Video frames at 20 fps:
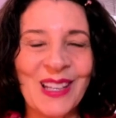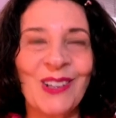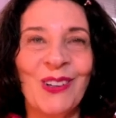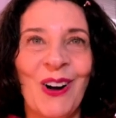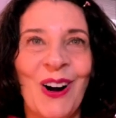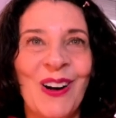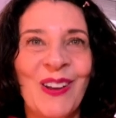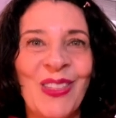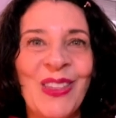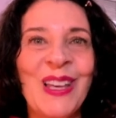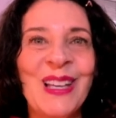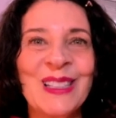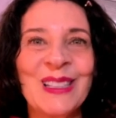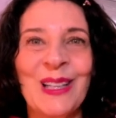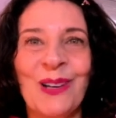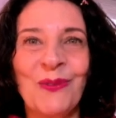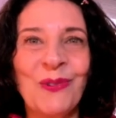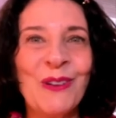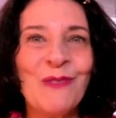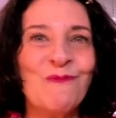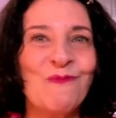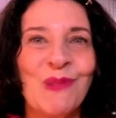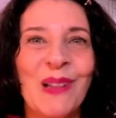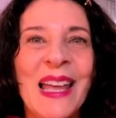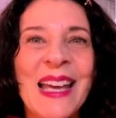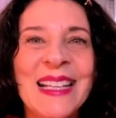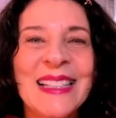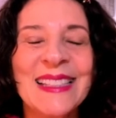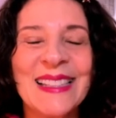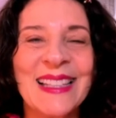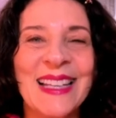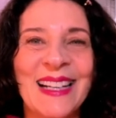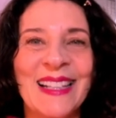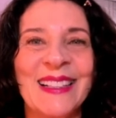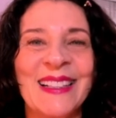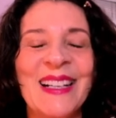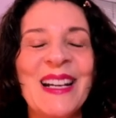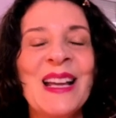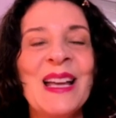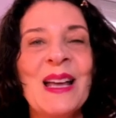there are things that we've placed
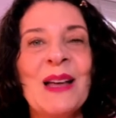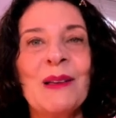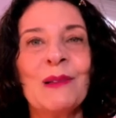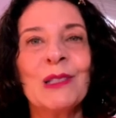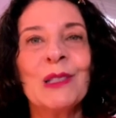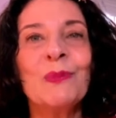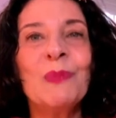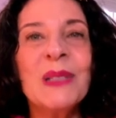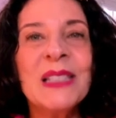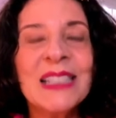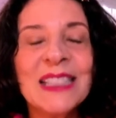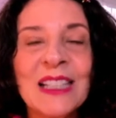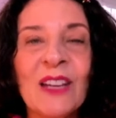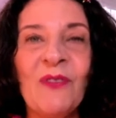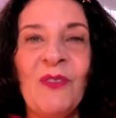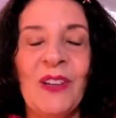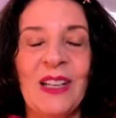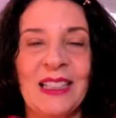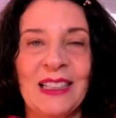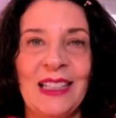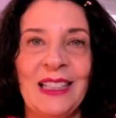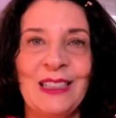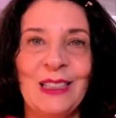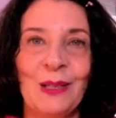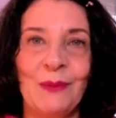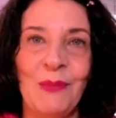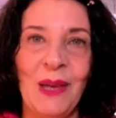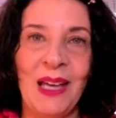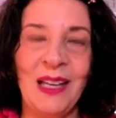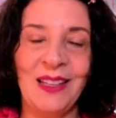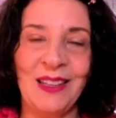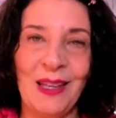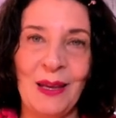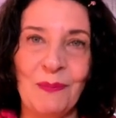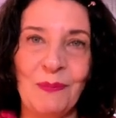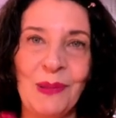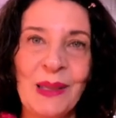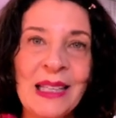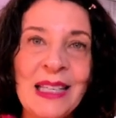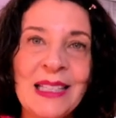there specifically to make
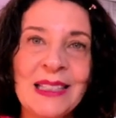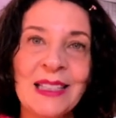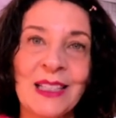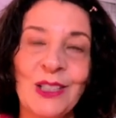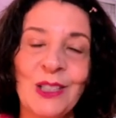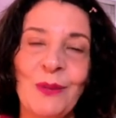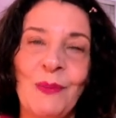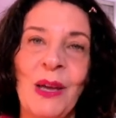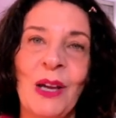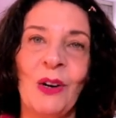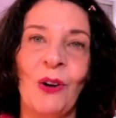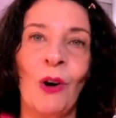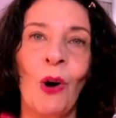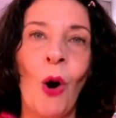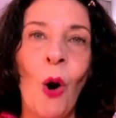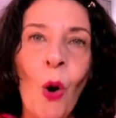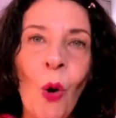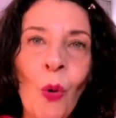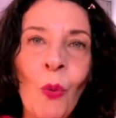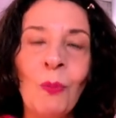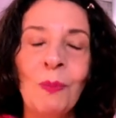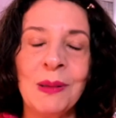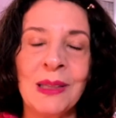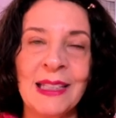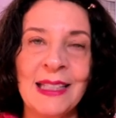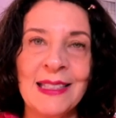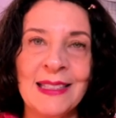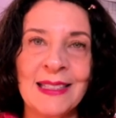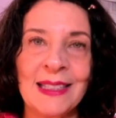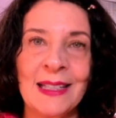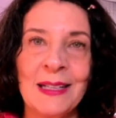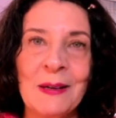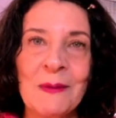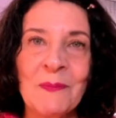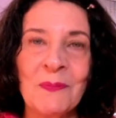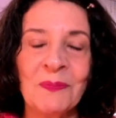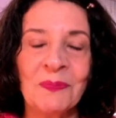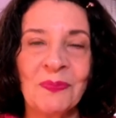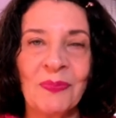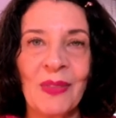them pleasing, to make our home pleasing.
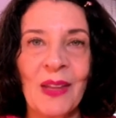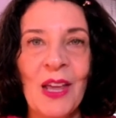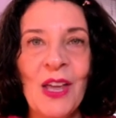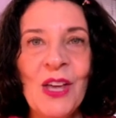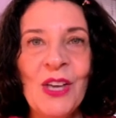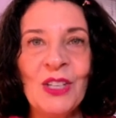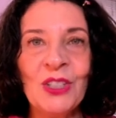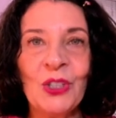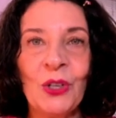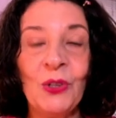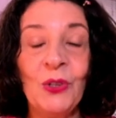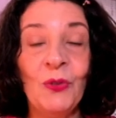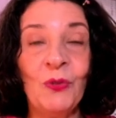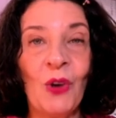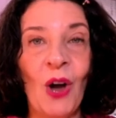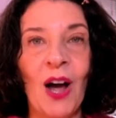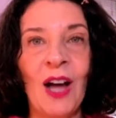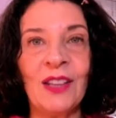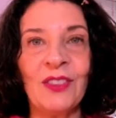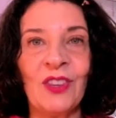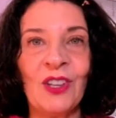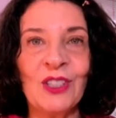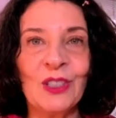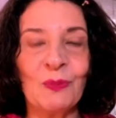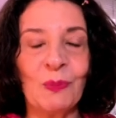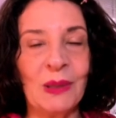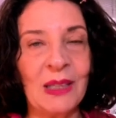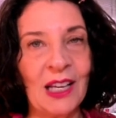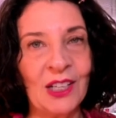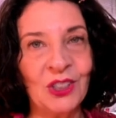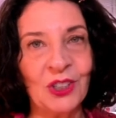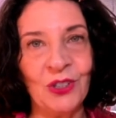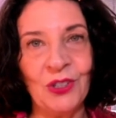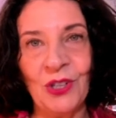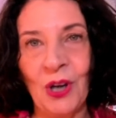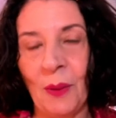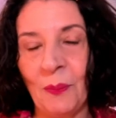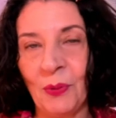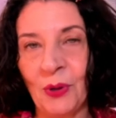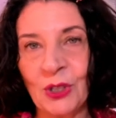So you've got this pleasure
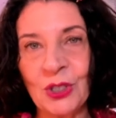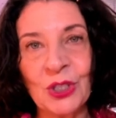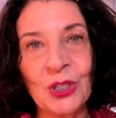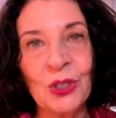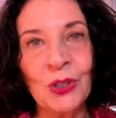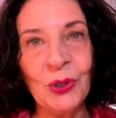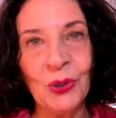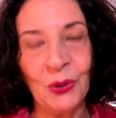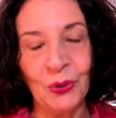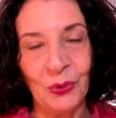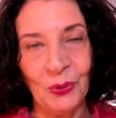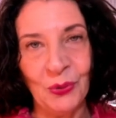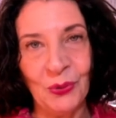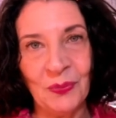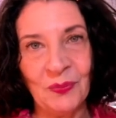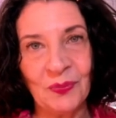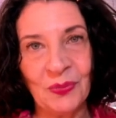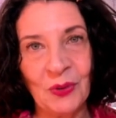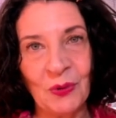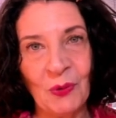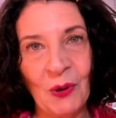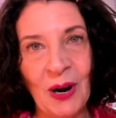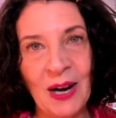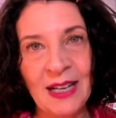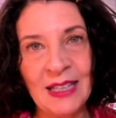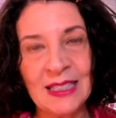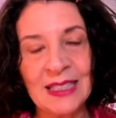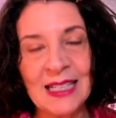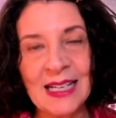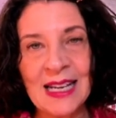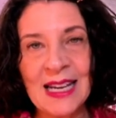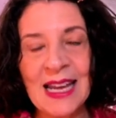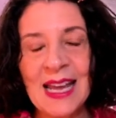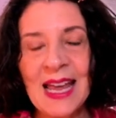number two, right?